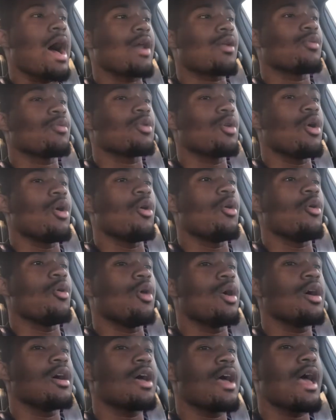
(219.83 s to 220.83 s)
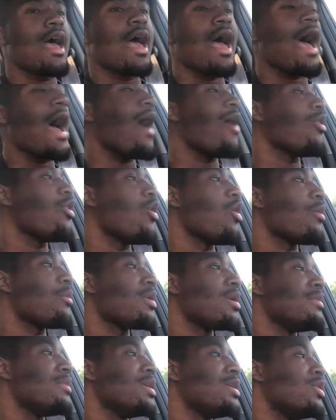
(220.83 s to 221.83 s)
I don't know how long I'm
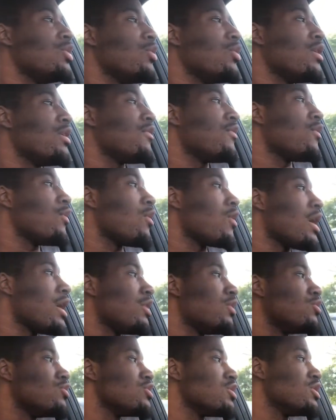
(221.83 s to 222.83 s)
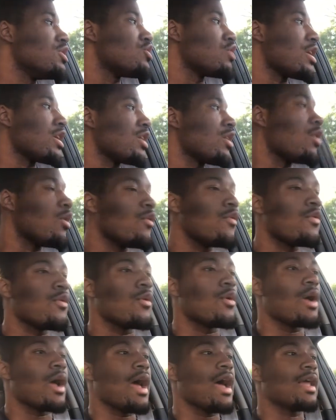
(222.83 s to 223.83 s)
gonna be doing it for. I usually try to go
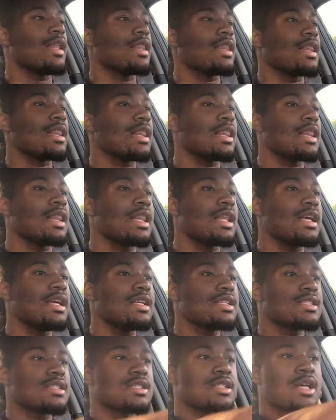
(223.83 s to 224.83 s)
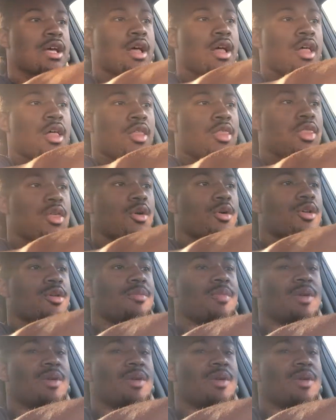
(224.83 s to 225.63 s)
for at least 30